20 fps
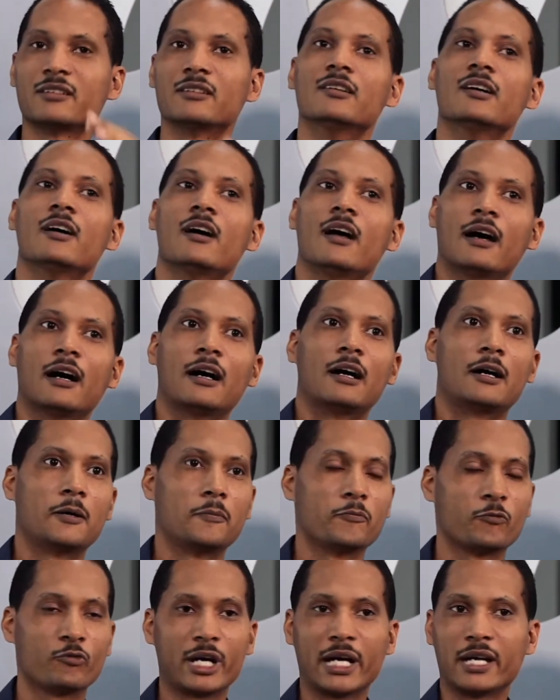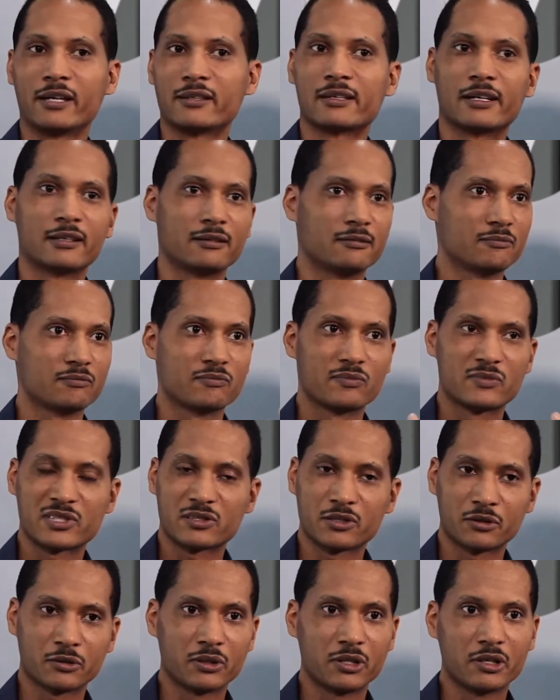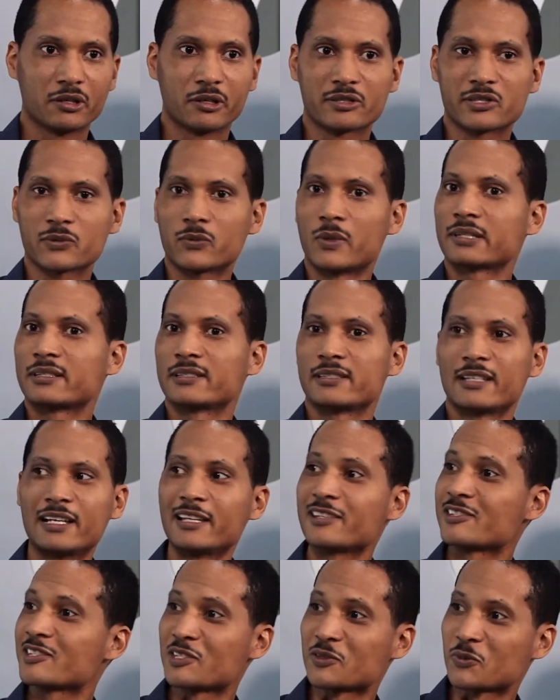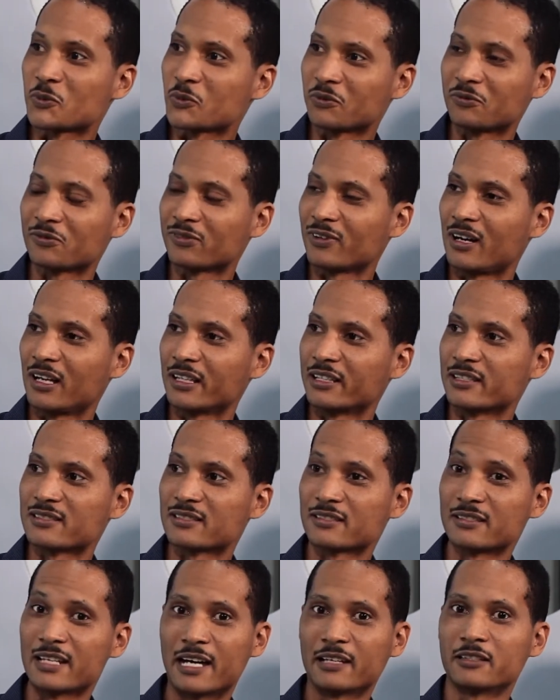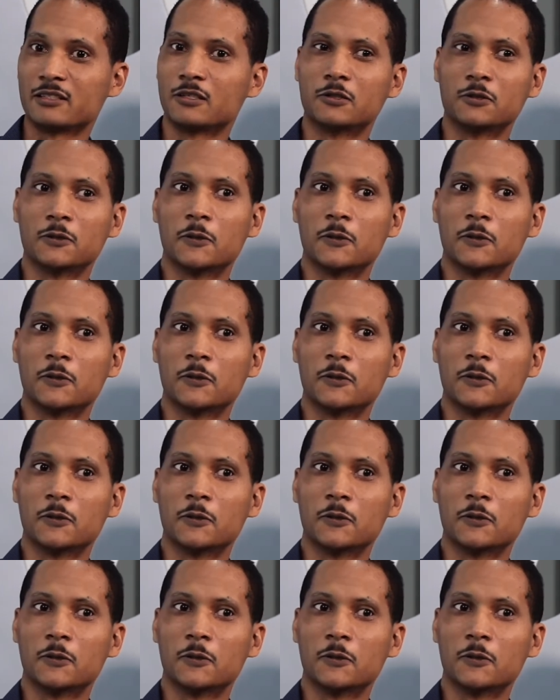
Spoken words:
So, and so your SWOT analysis would fall into that.